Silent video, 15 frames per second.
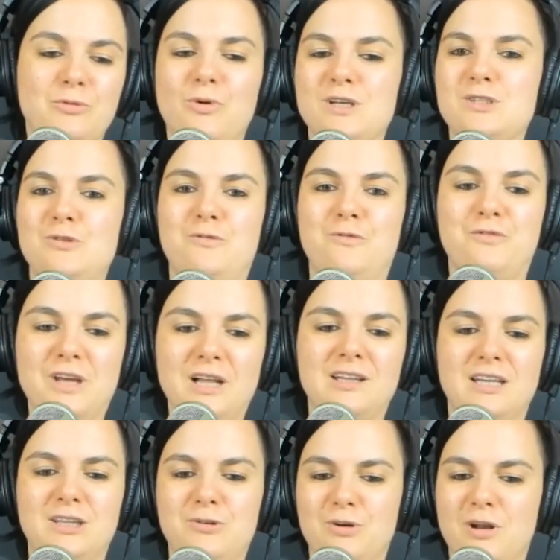Right. Once you feel
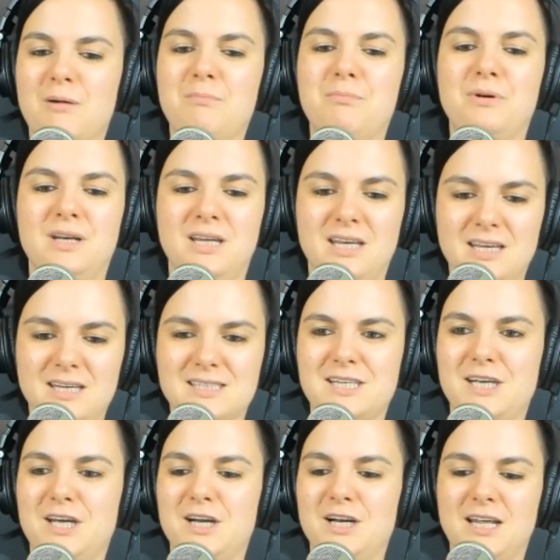that your company is
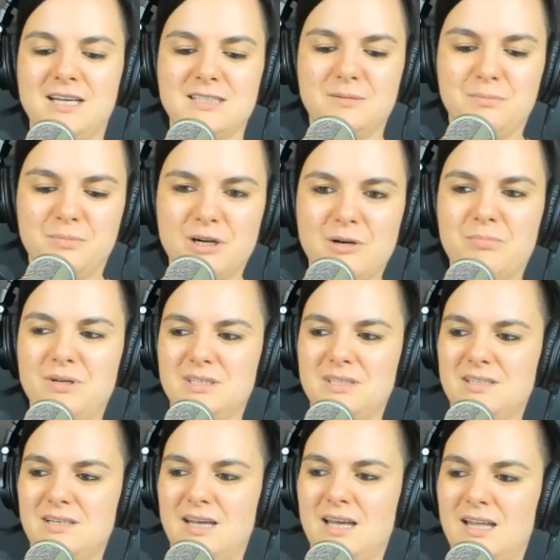there and has a
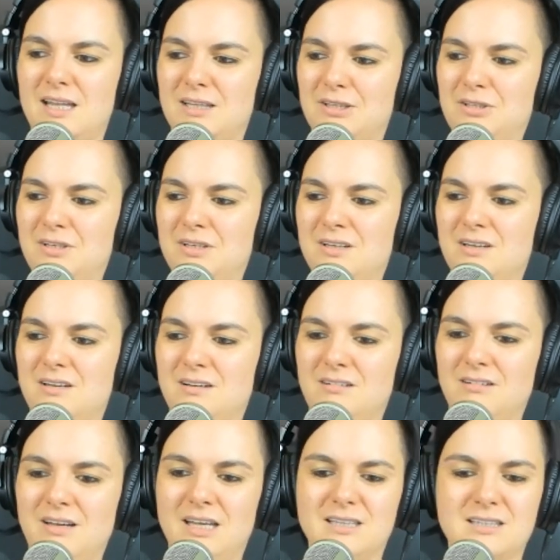purpose and
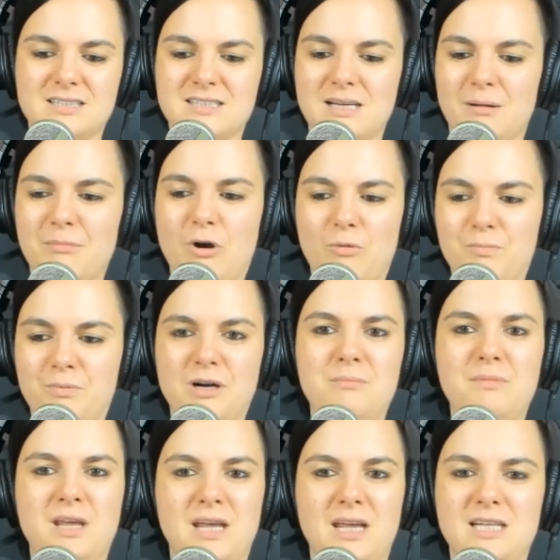it somehow
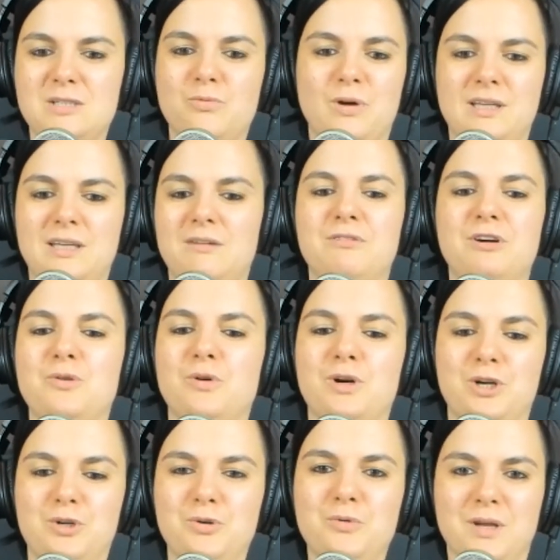permeates whatever you
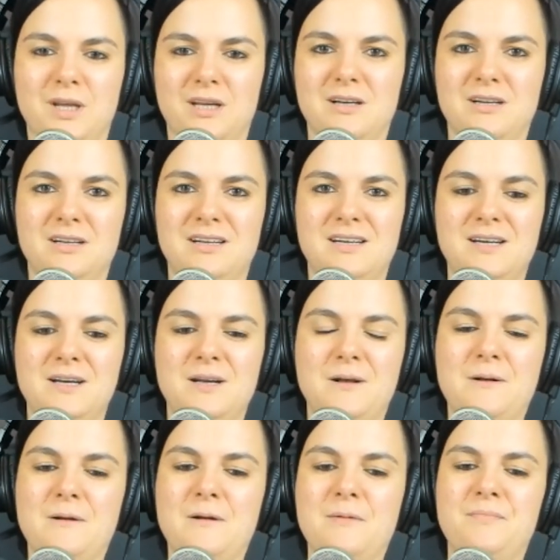are doing,
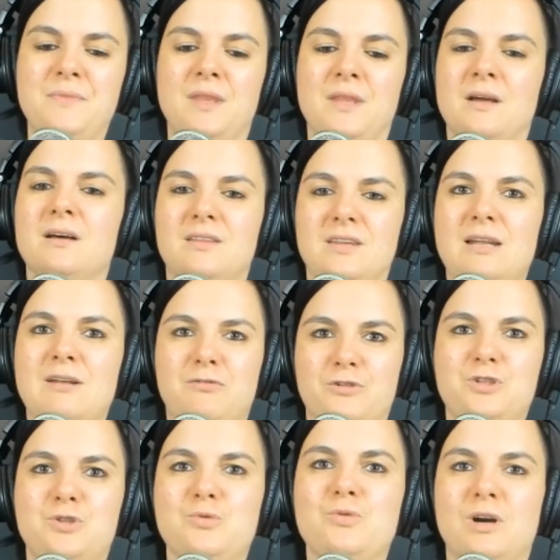then
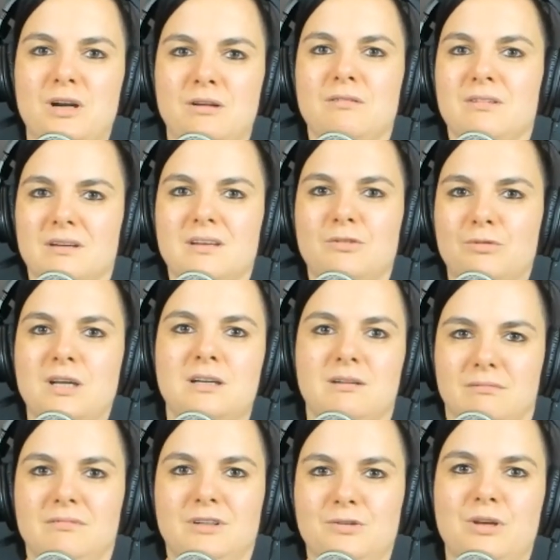for sure you
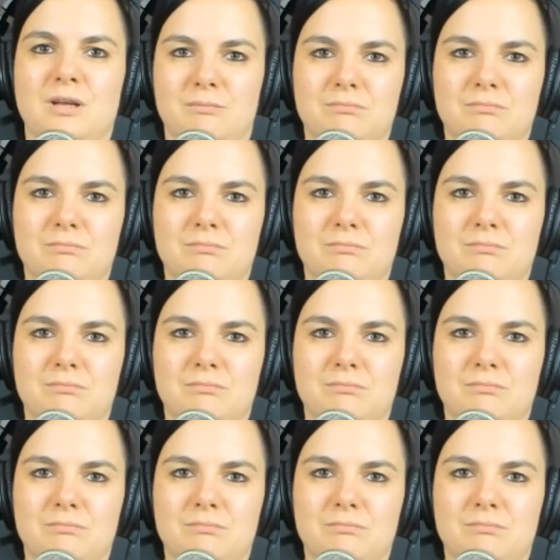can